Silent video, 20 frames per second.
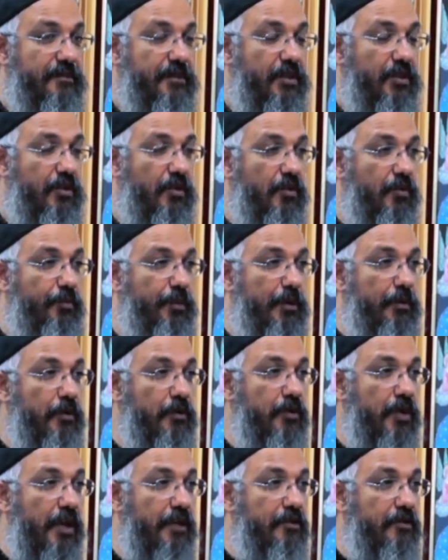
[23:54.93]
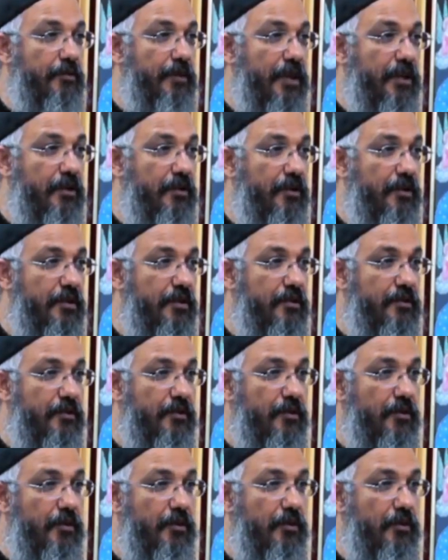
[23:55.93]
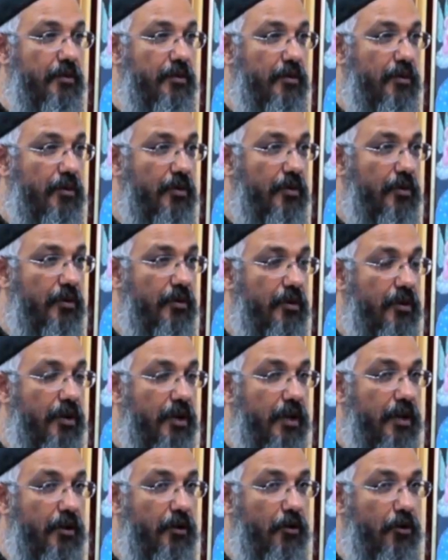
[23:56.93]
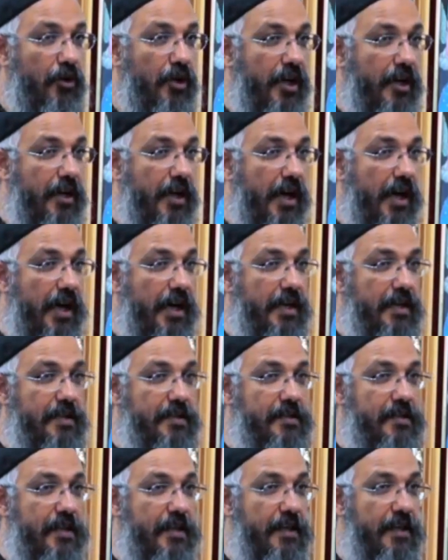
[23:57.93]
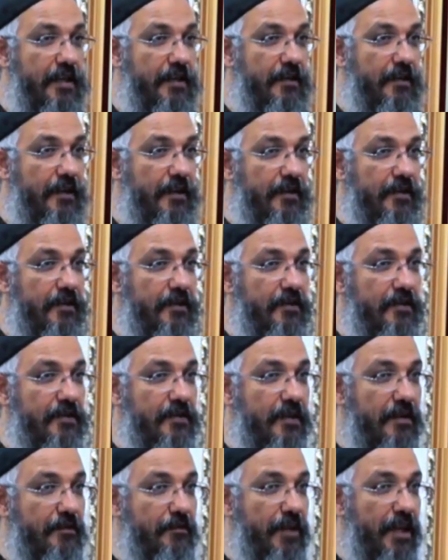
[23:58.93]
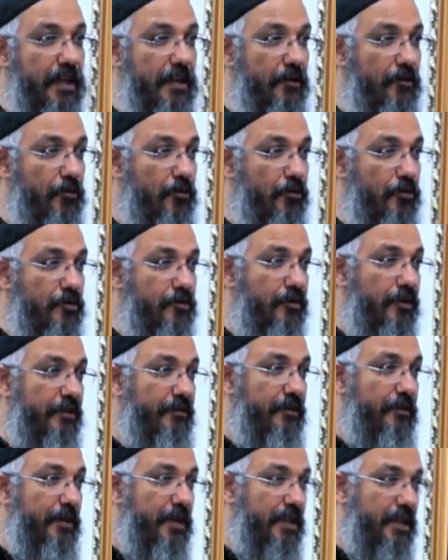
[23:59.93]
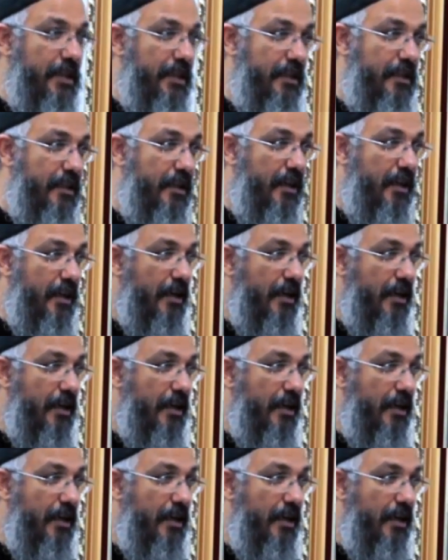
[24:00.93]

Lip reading: You know, people try to make unity through organizing things and making rules for everybody.